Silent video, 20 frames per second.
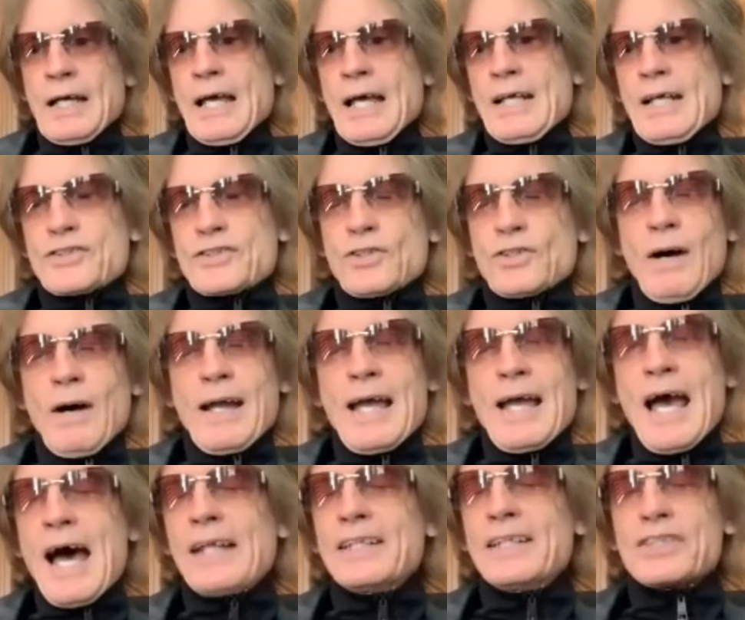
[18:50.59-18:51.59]
And so I
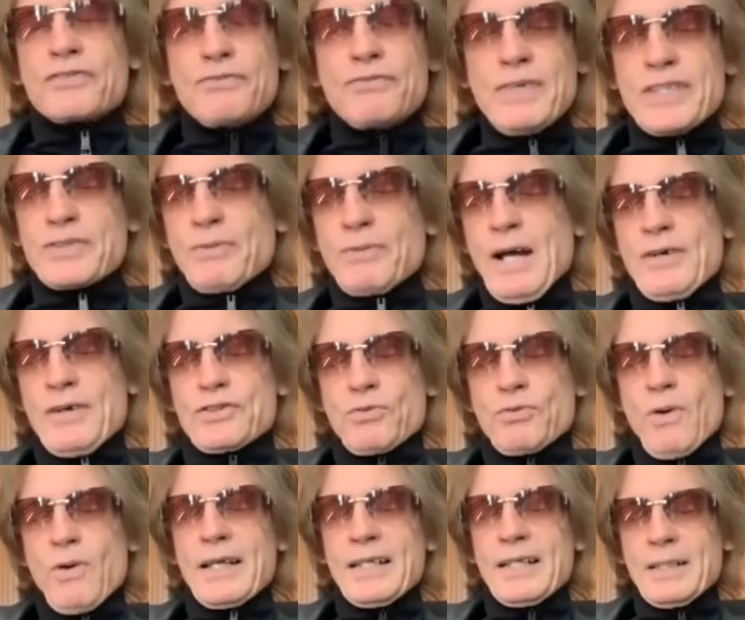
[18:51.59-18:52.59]
had this vision when I was
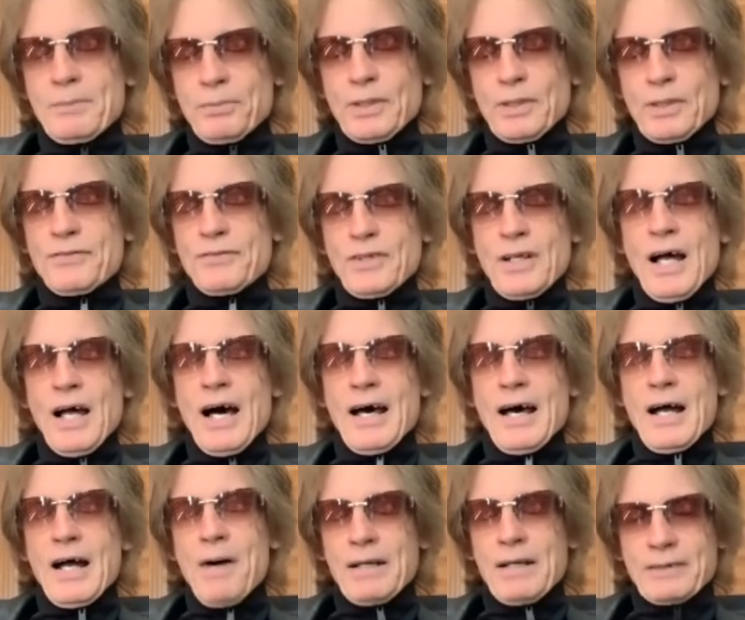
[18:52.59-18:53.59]
writing it, believe it or
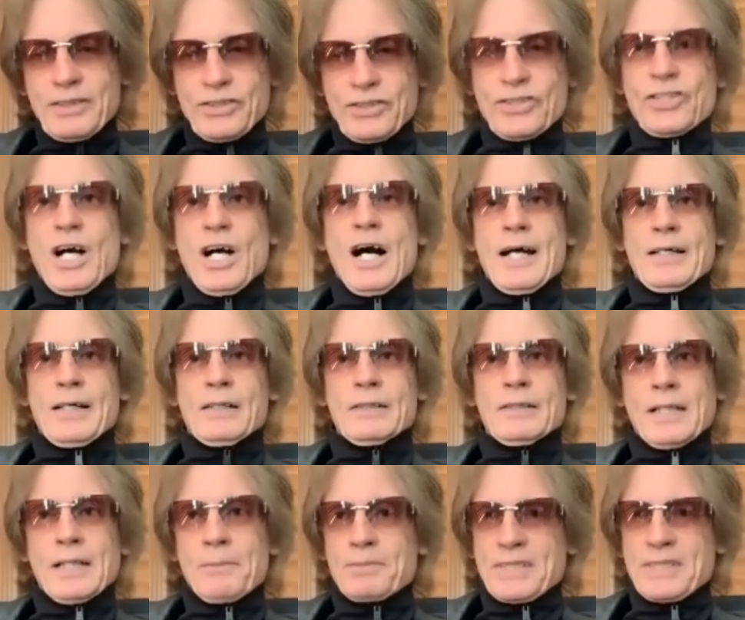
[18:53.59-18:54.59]
not, about this
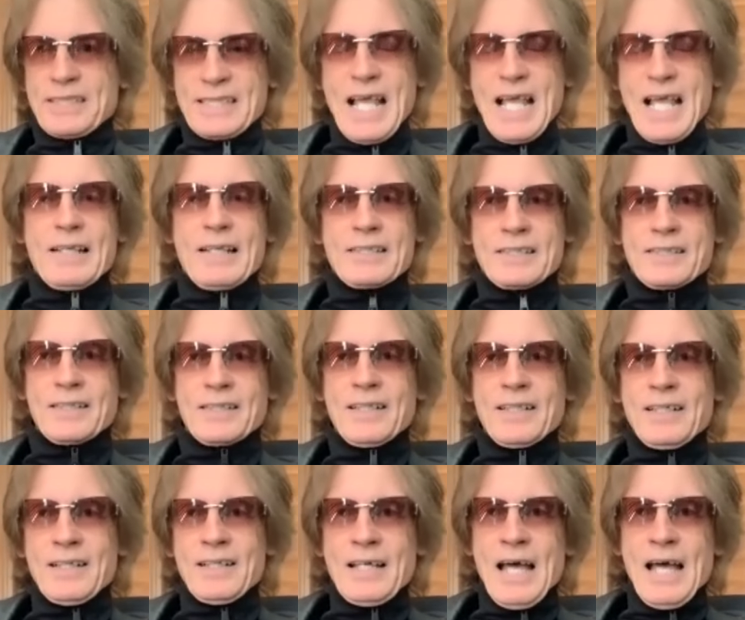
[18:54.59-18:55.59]
child obsessed
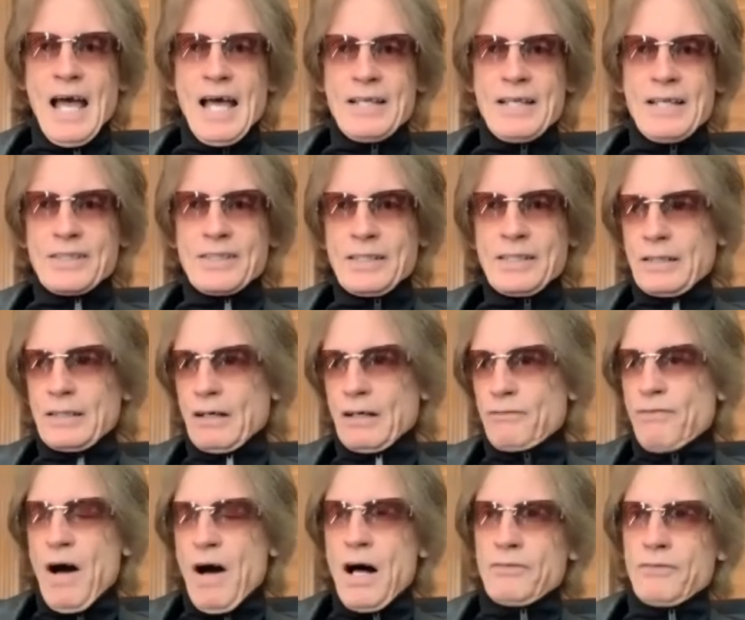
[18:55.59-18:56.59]
as he
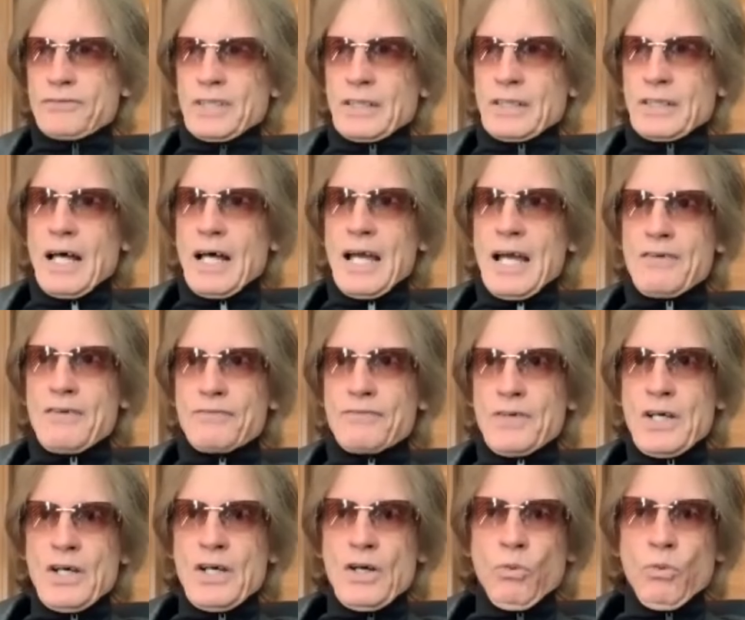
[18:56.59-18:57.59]
evolved in life
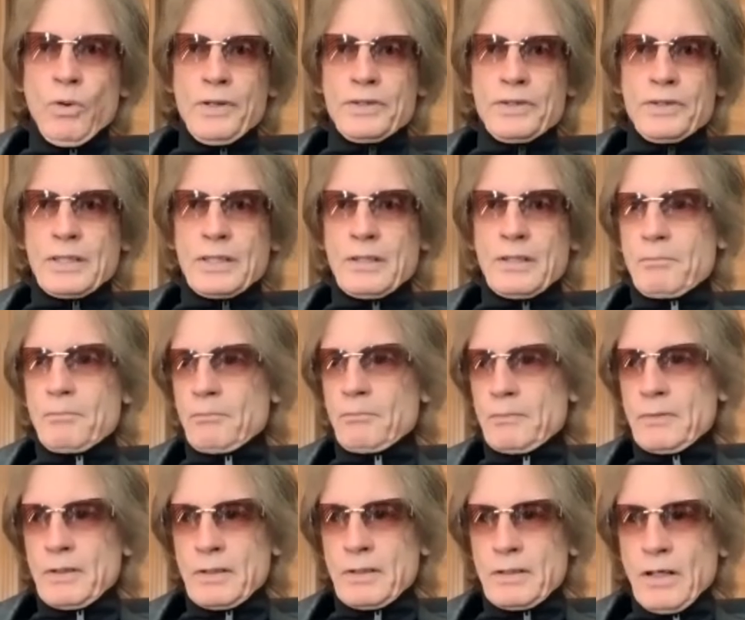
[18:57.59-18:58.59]
with
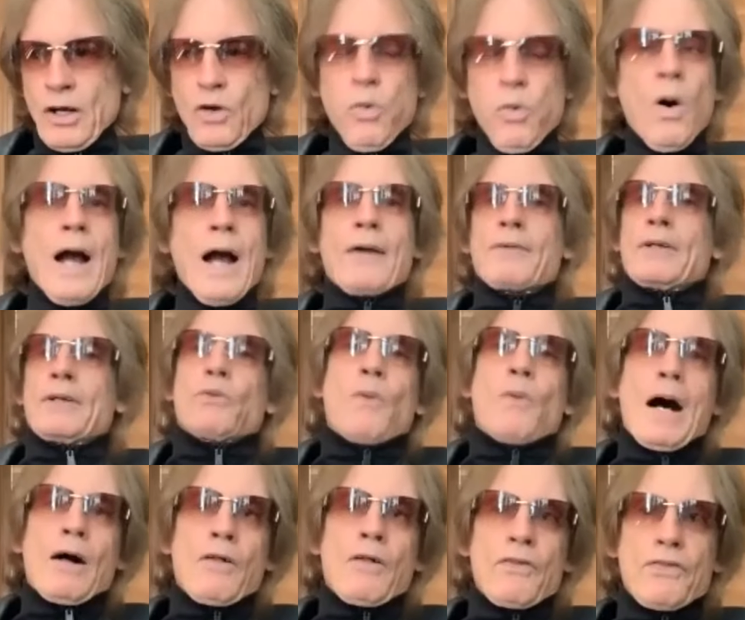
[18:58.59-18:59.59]
acquiring
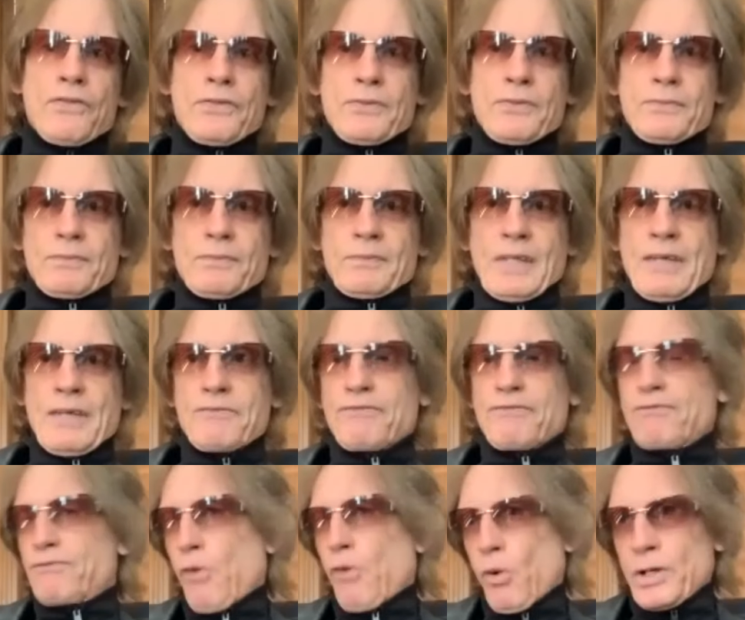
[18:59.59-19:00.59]
wealth and
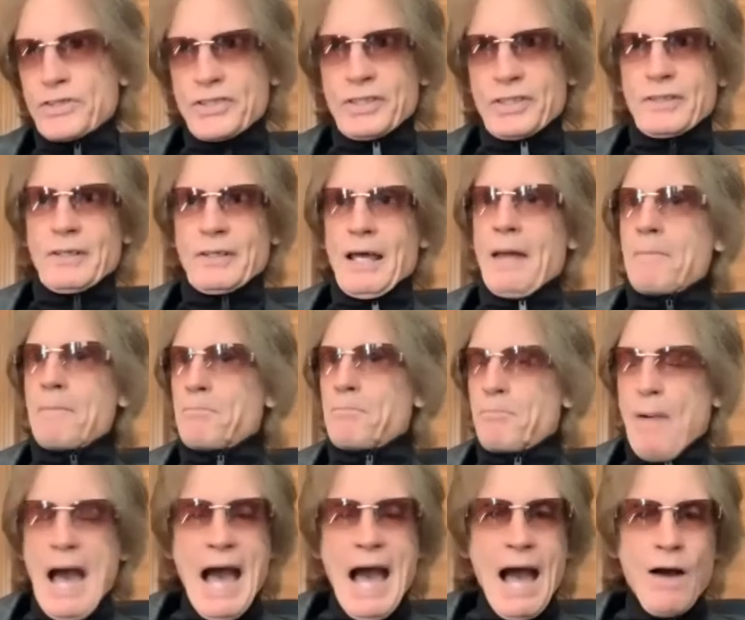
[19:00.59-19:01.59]
fortune and
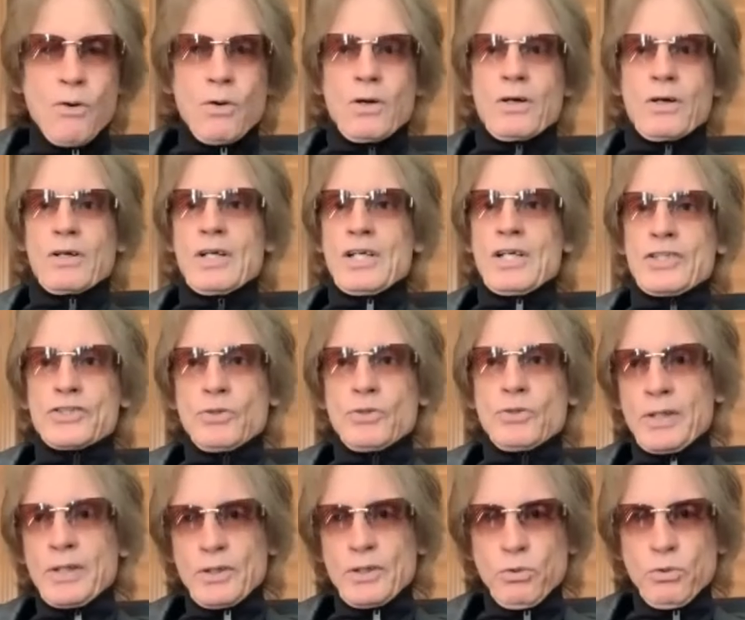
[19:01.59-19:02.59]
power
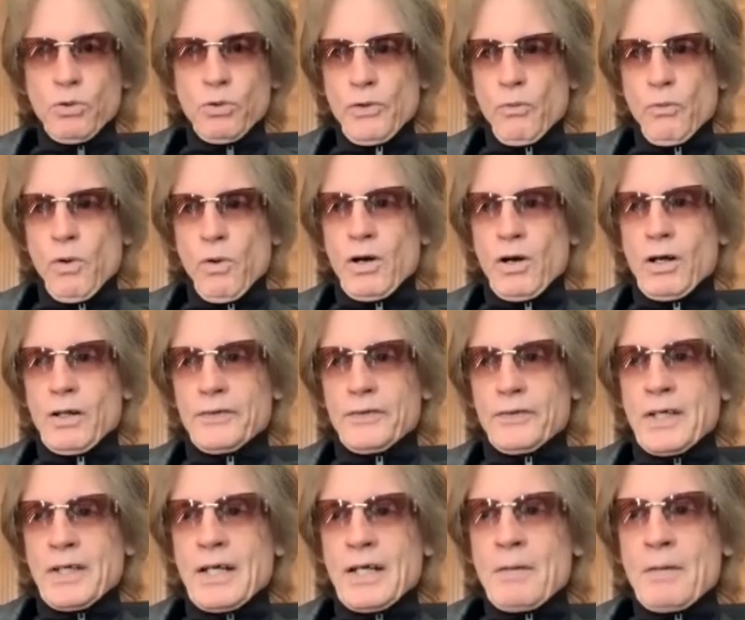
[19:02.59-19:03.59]
so he could rule the
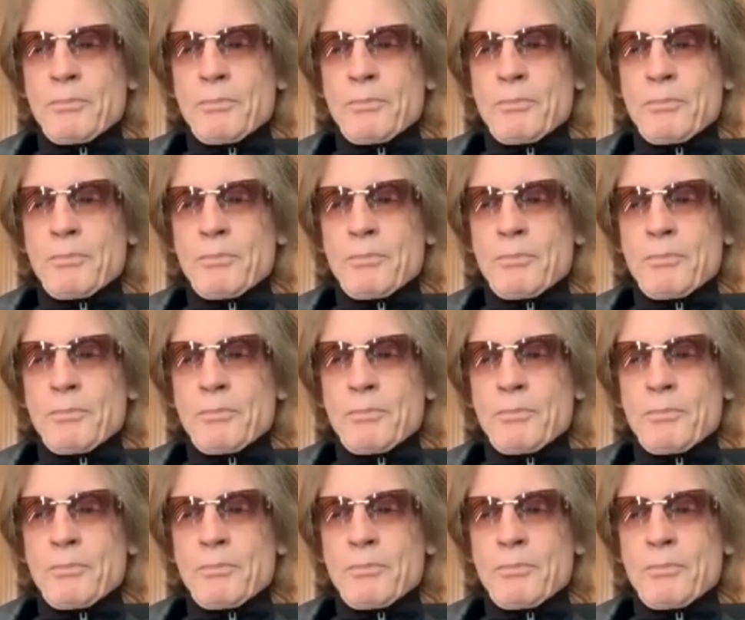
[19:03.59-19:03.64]
world.